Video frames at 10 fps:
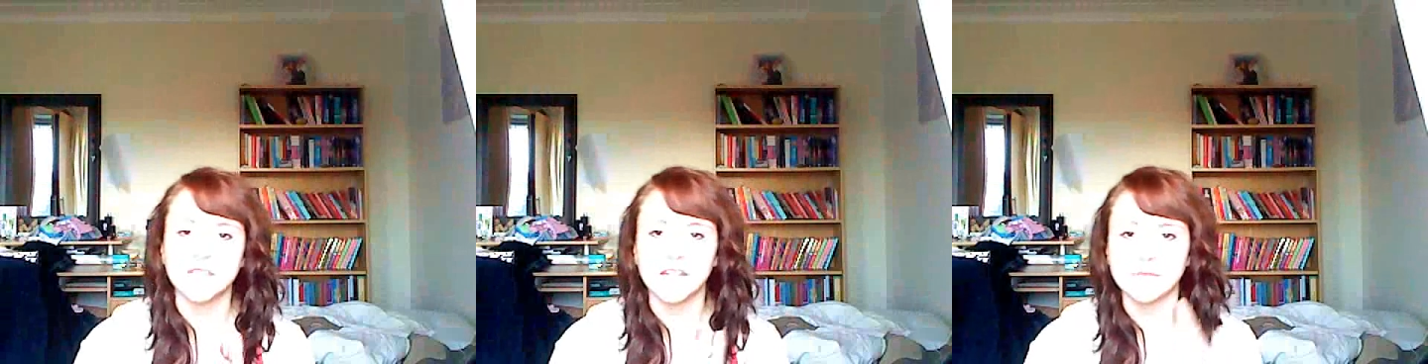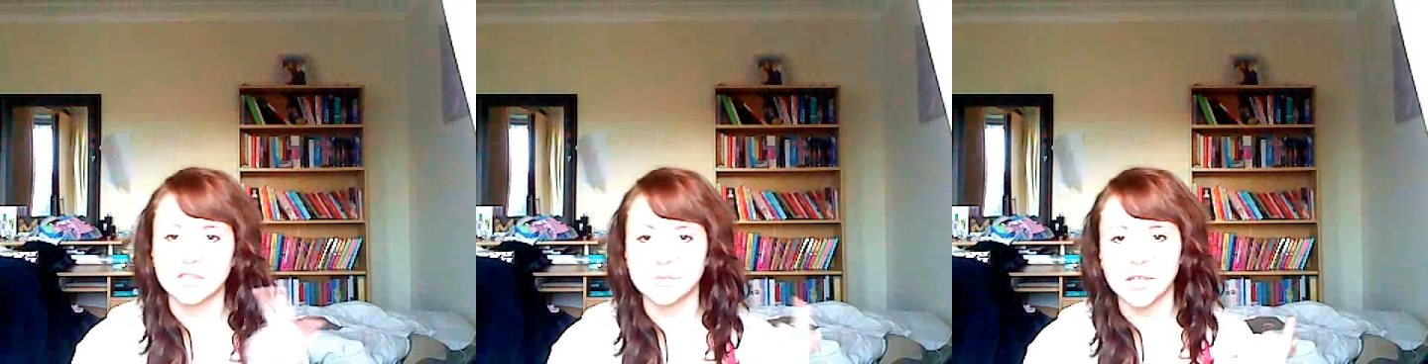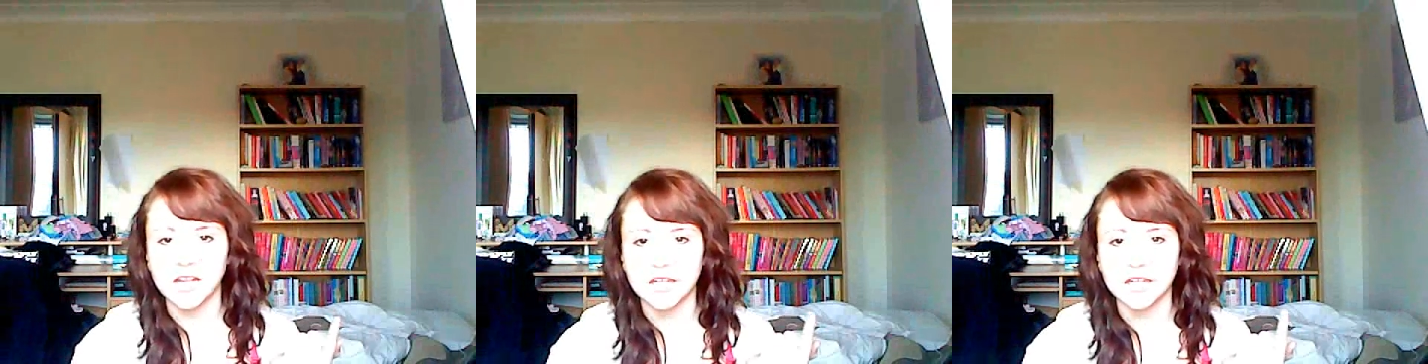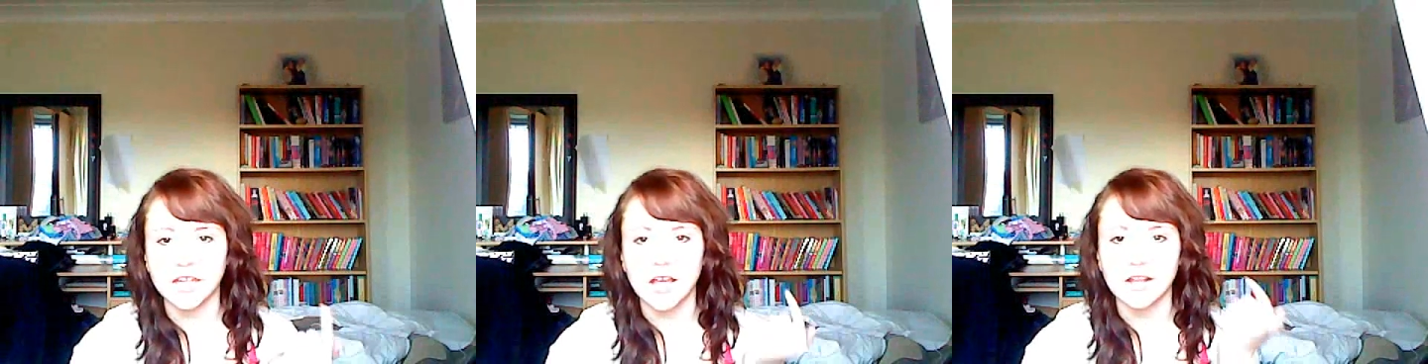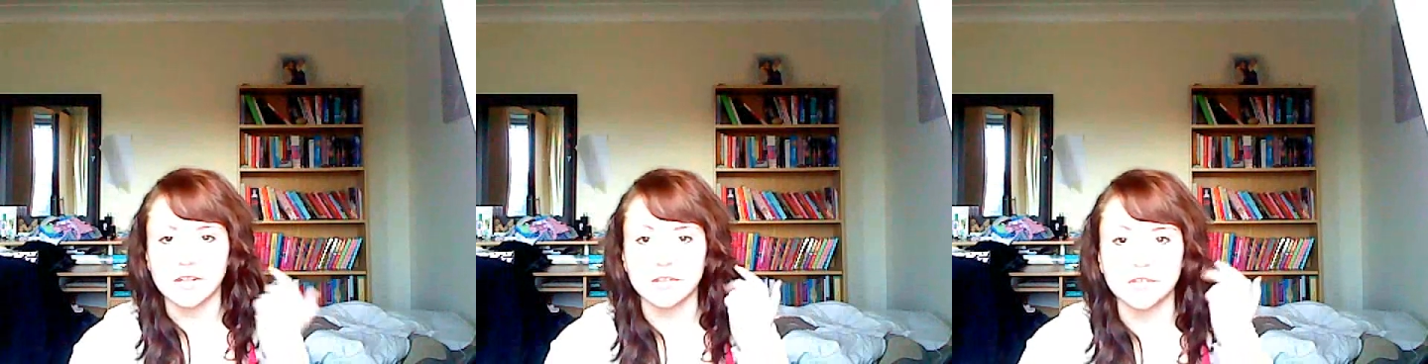C, vitamin E,
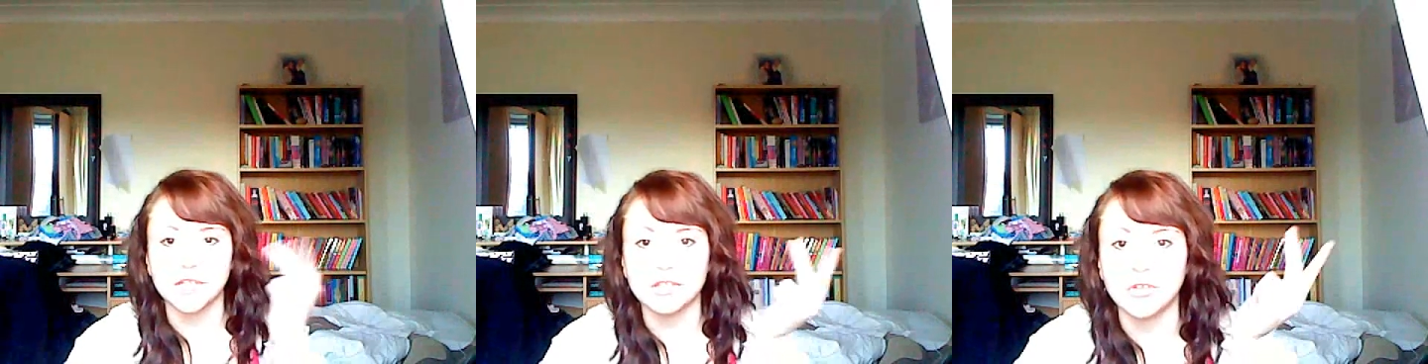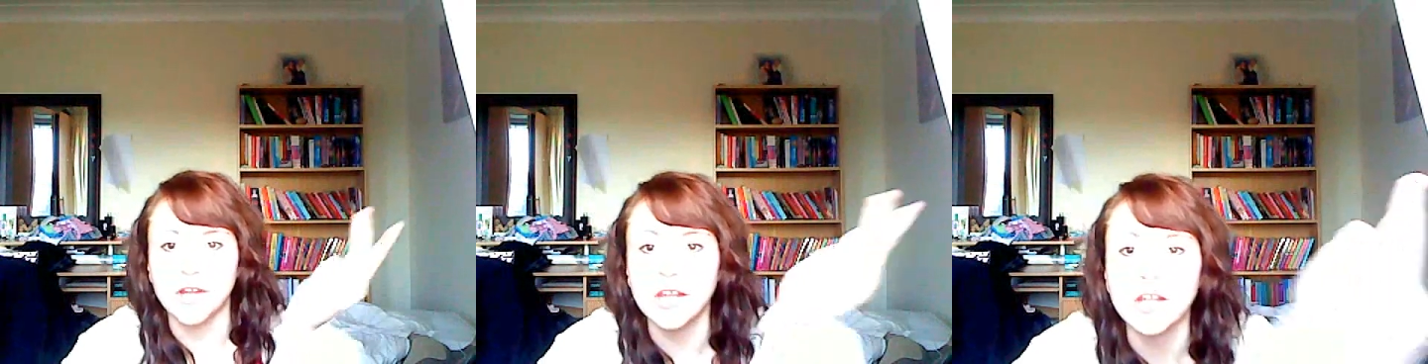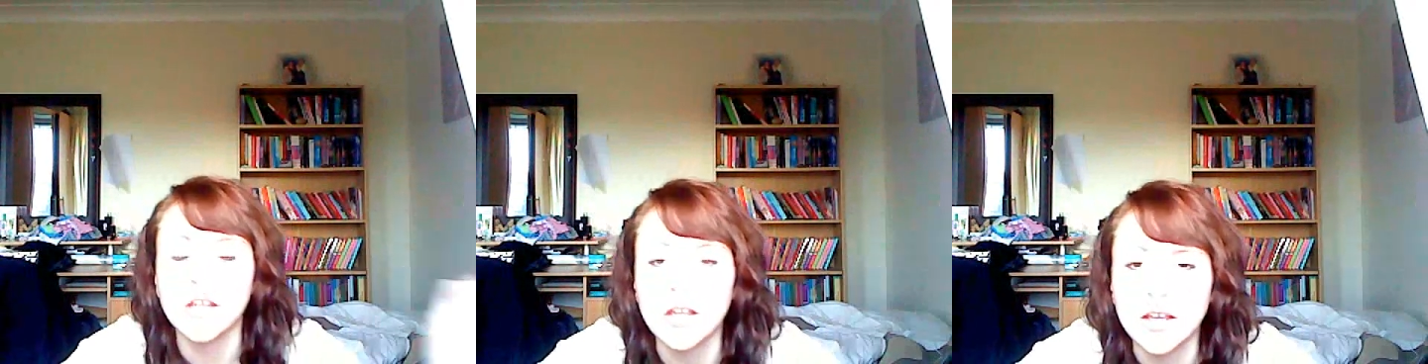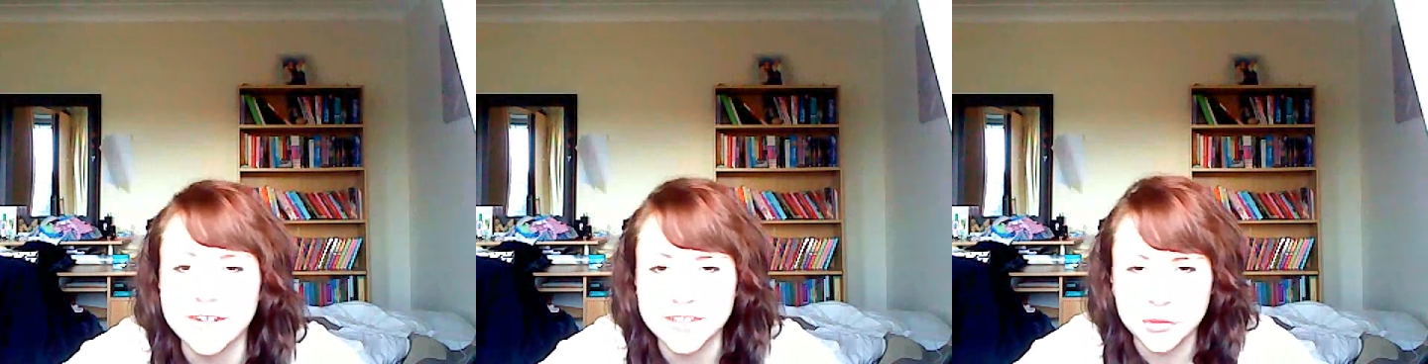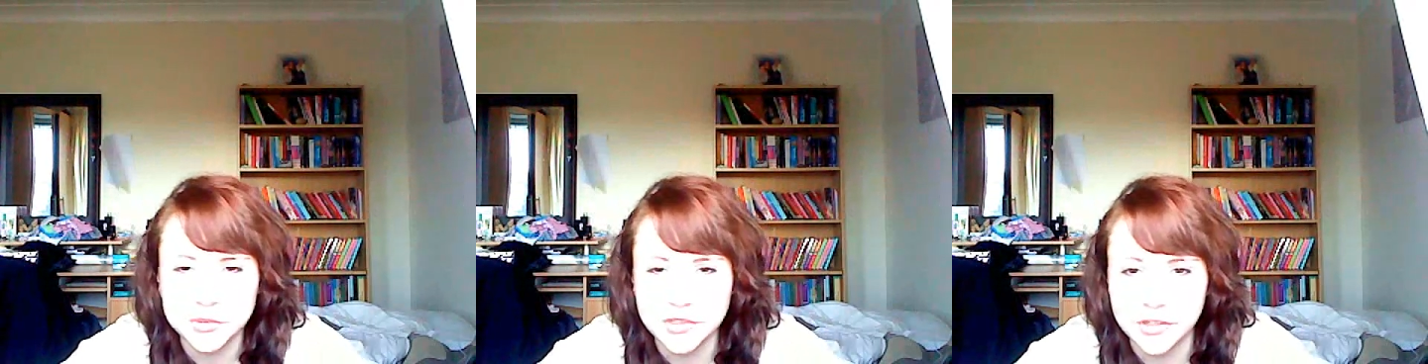and tea tree. And
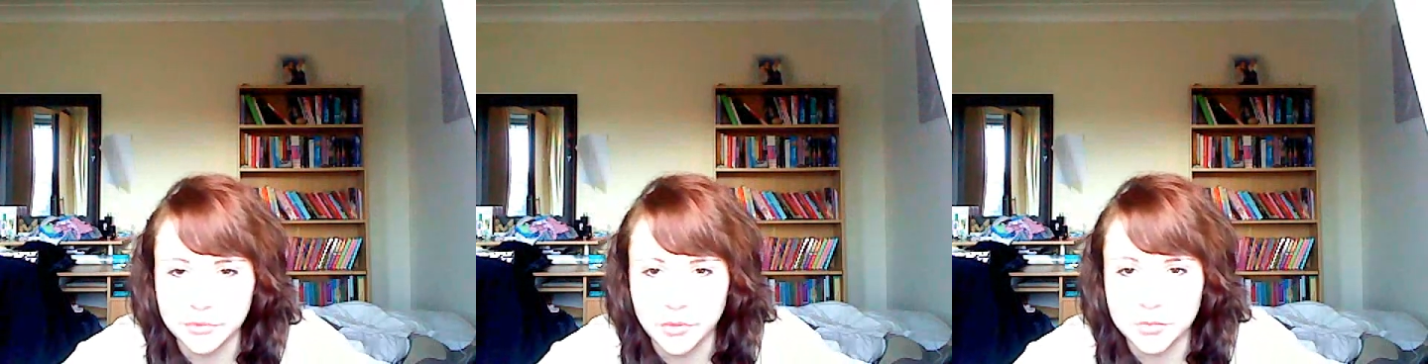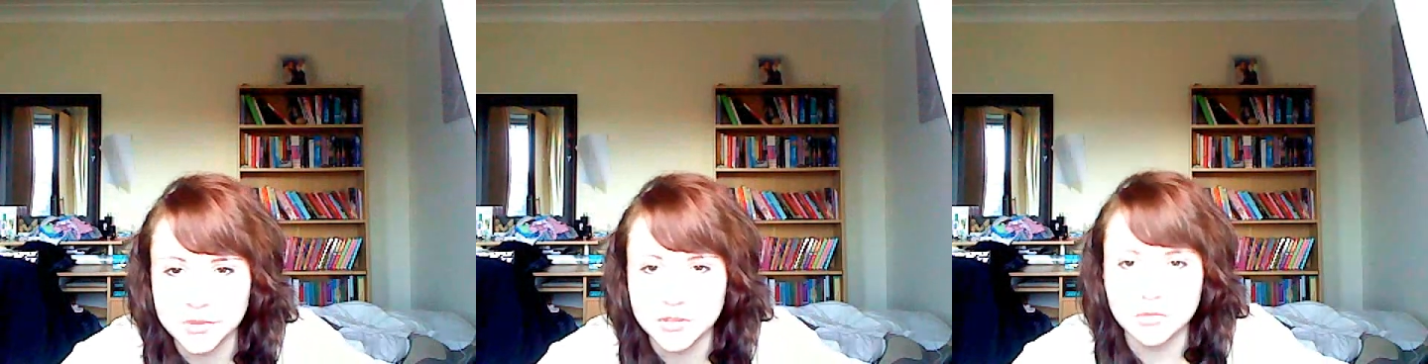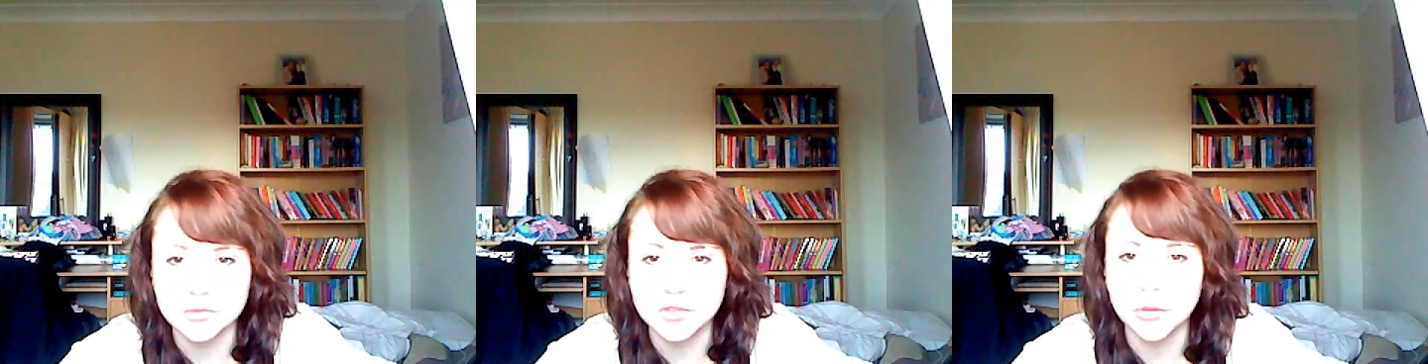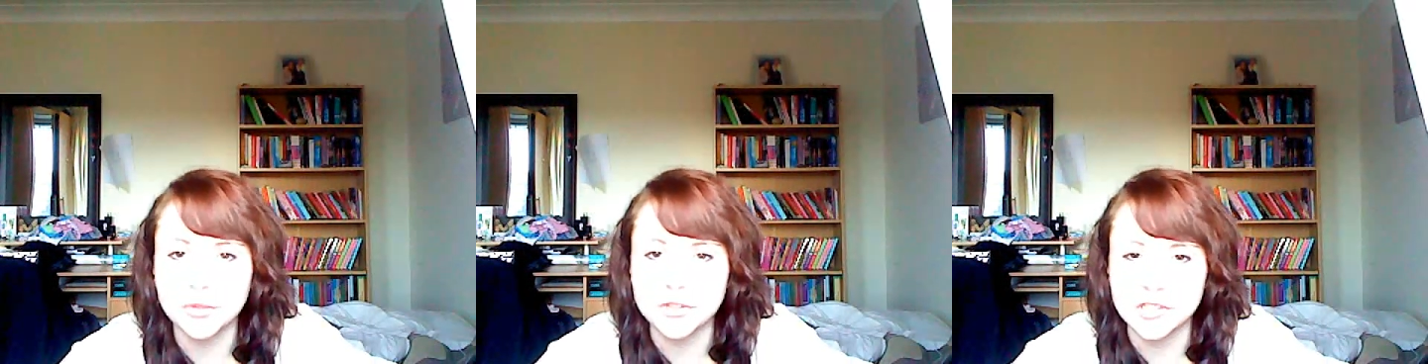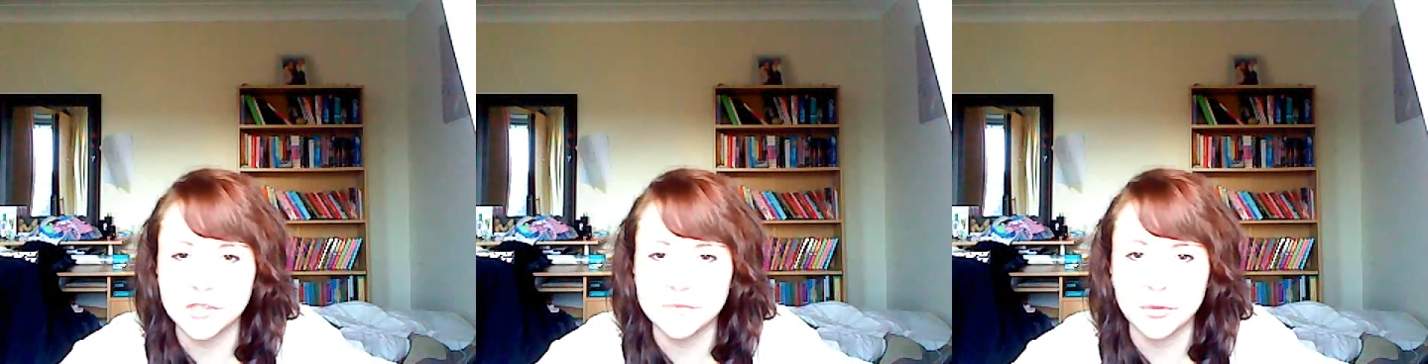there's also another one which is called
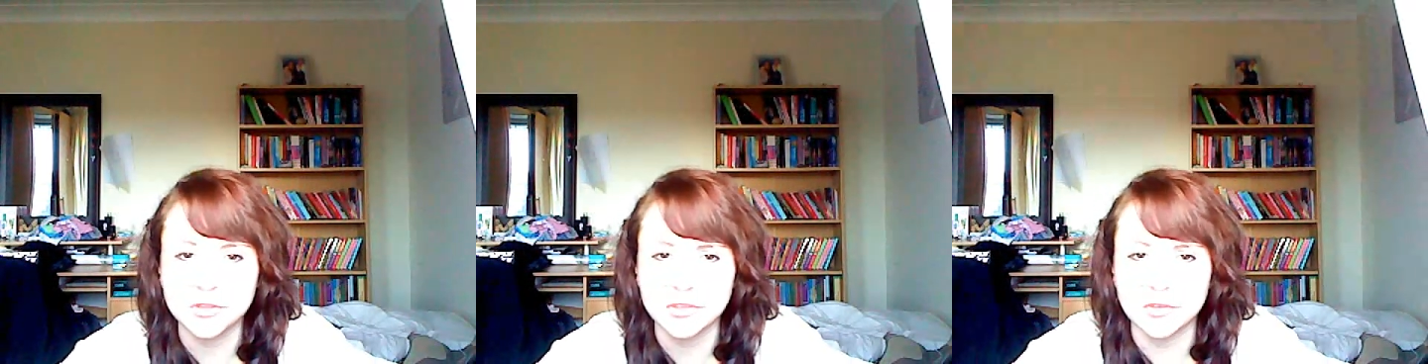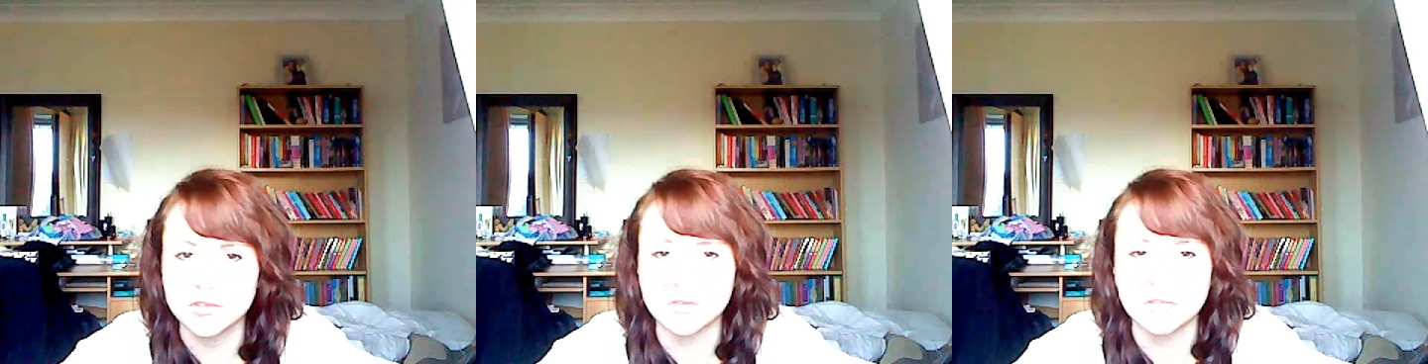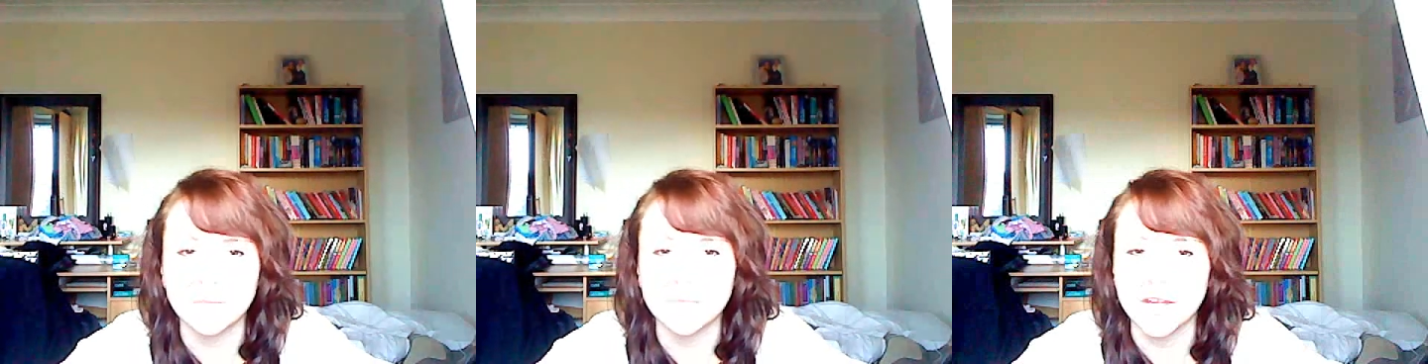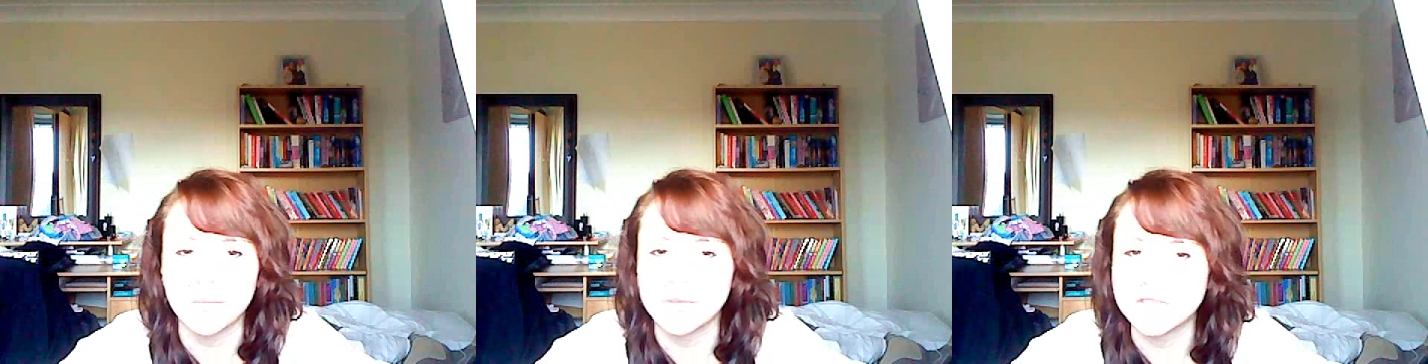Tokens of the Forest Gods or something, which